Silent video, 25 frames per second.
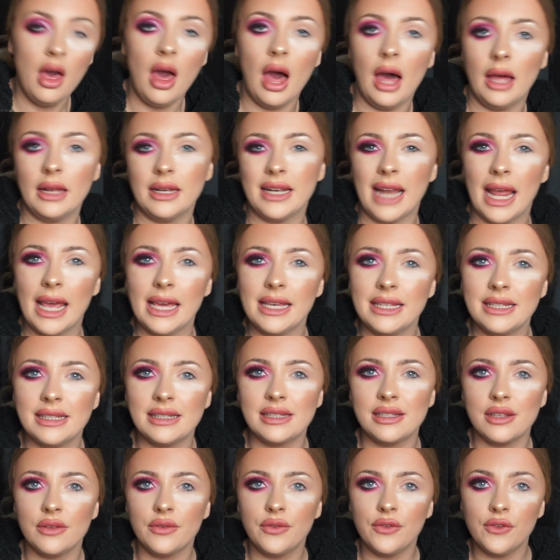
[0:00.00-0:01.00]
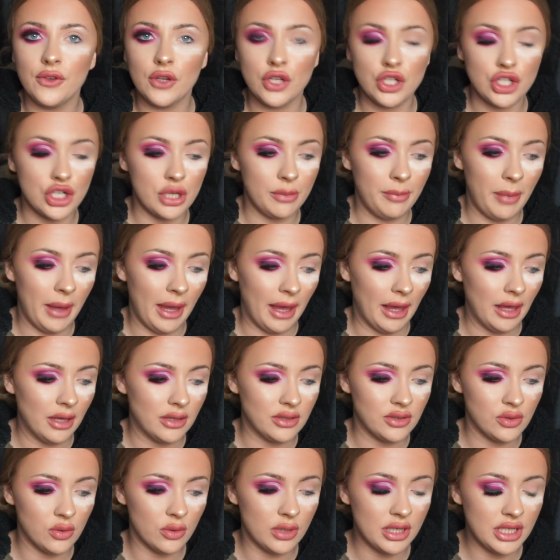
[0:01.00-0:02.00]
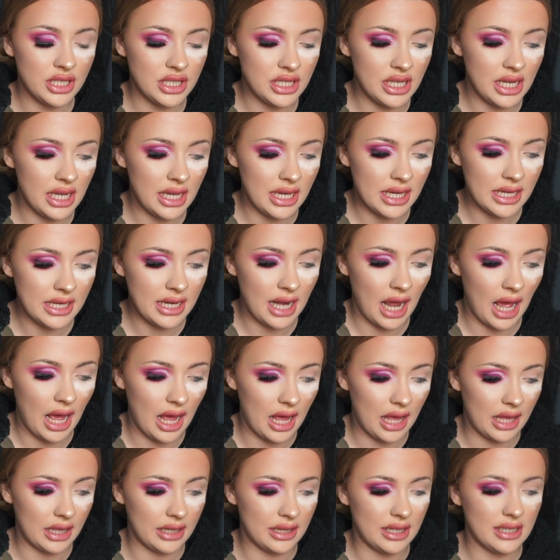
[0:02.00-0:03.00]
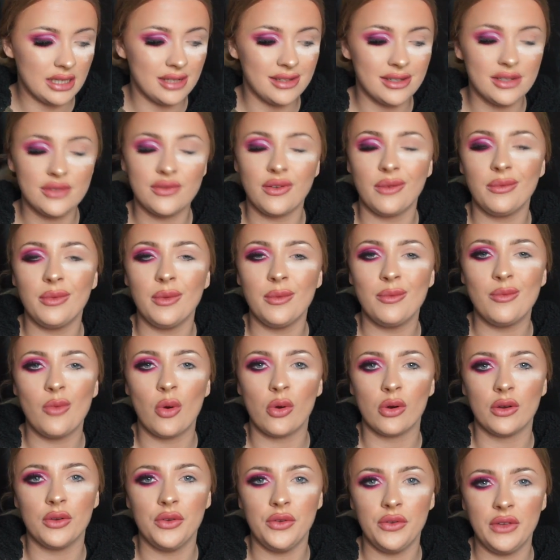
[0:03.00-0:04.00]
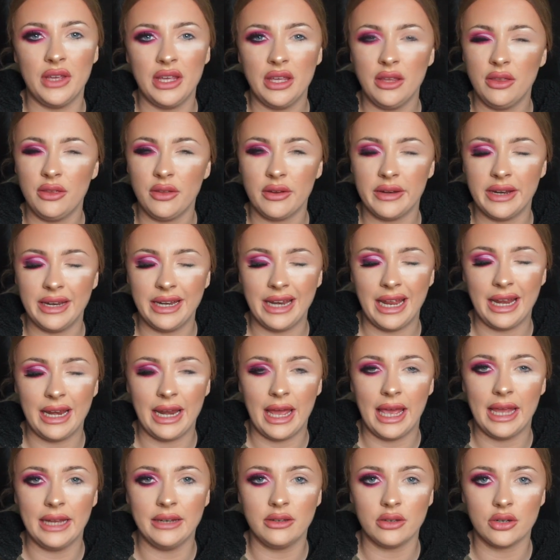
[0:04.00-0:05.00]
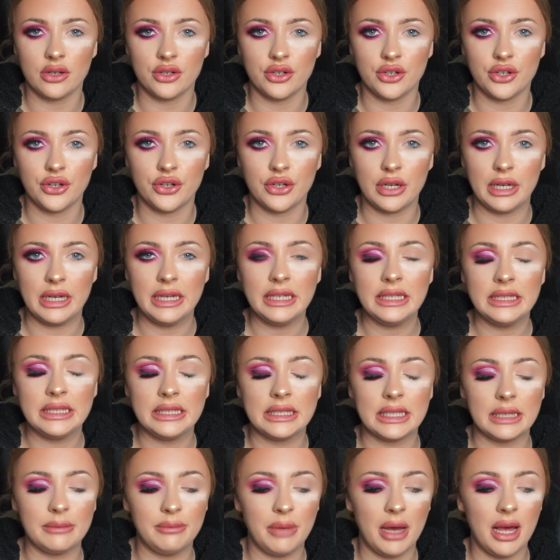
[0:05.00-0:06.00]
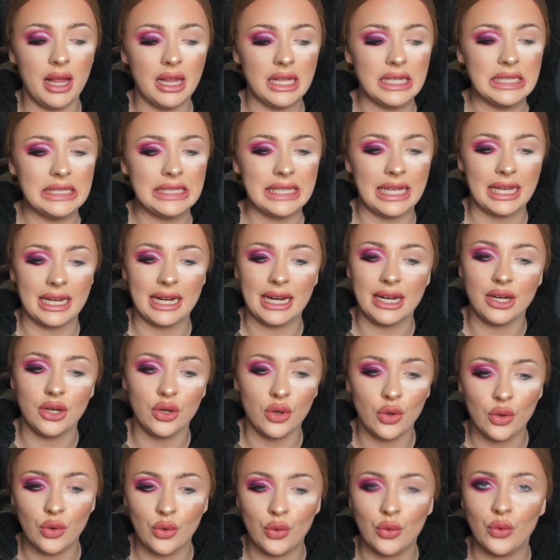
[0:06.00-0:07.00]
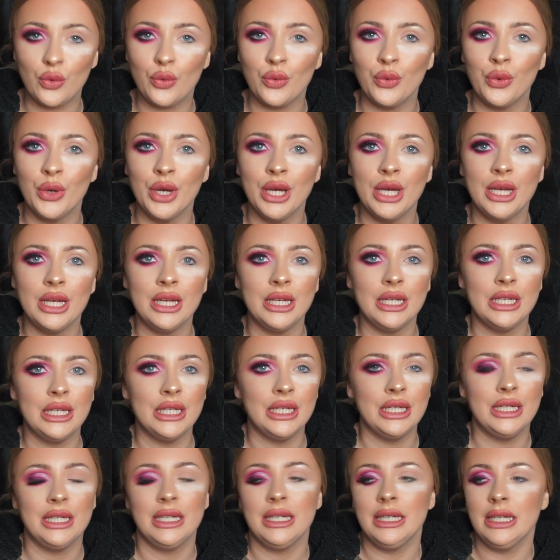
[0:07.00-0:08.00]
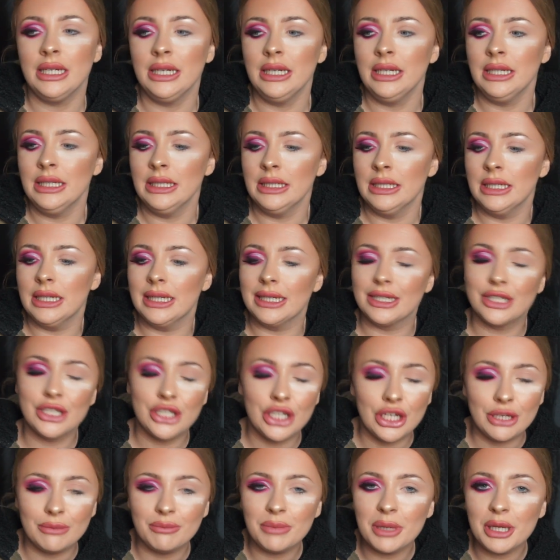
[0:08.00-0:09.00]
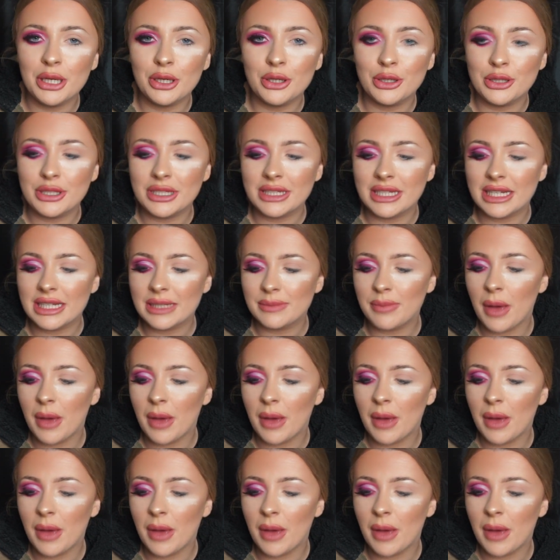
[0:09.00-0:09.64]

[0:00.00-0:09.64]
a nice fuchsia pink sort of shade, and this is from the Morphe 39A Dare to Create palette. And I know I shouldn't be using this